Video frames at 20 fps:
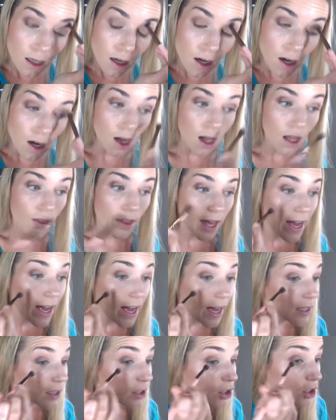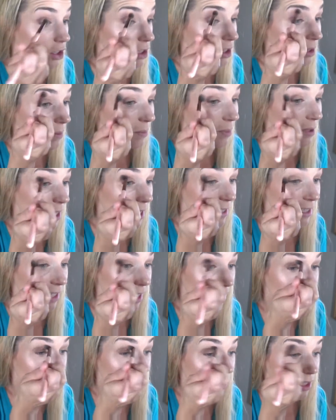all that just to blend
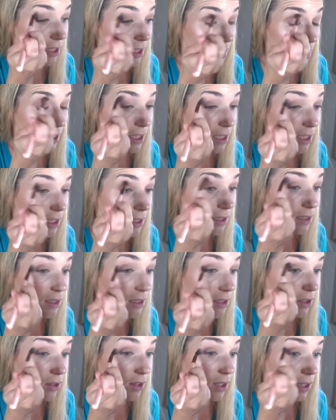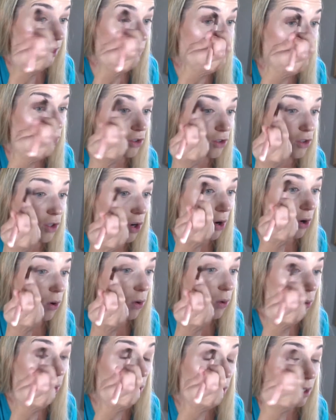everything in so that there's
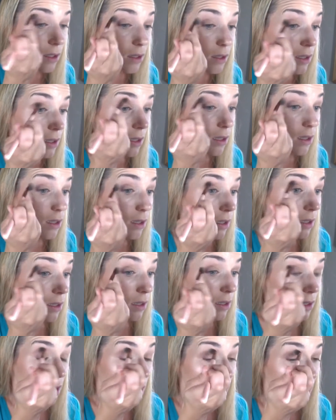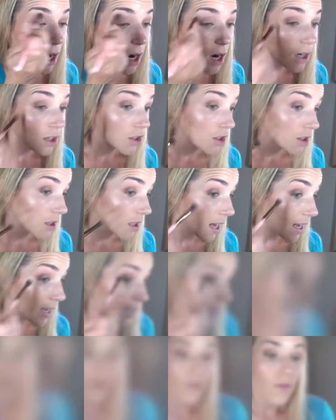no harsh
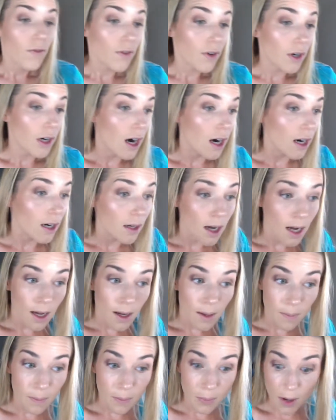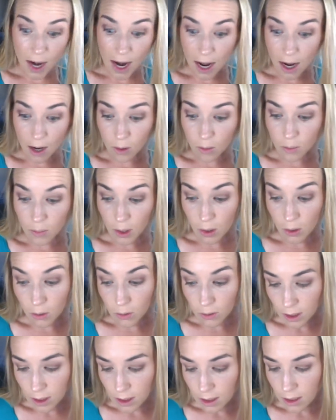lines. For our brow
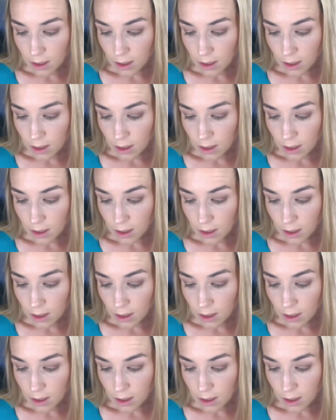bone,